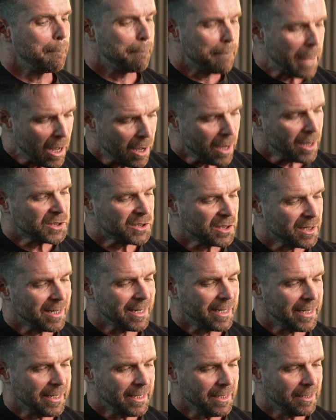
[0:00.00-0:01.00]

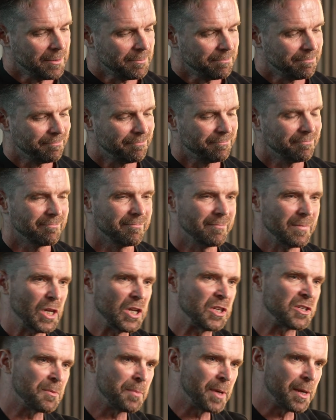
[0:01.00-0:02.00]
Personally,
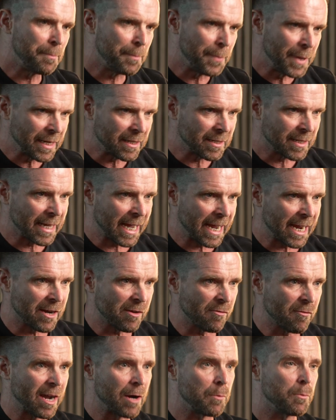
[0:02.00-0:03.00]
it's a bit big to carry
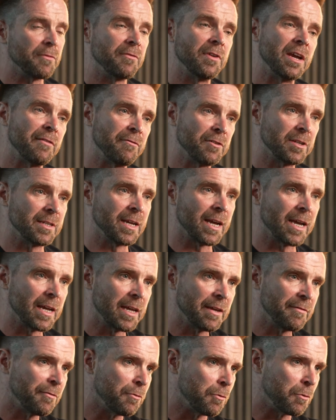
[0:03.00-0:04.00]
around with you every
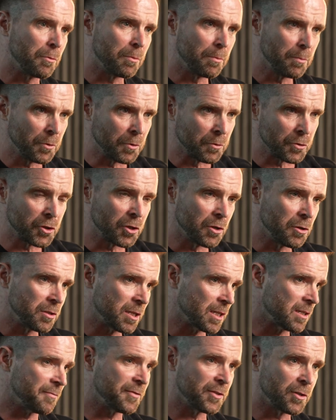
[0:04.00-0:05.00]
day for your
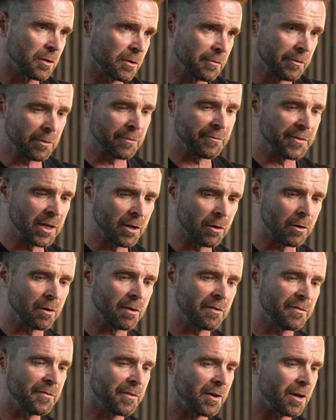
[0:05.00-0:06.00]
shoots as a photographer or
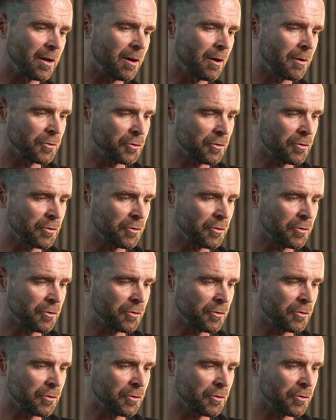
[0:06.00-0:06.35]
videographer. I'll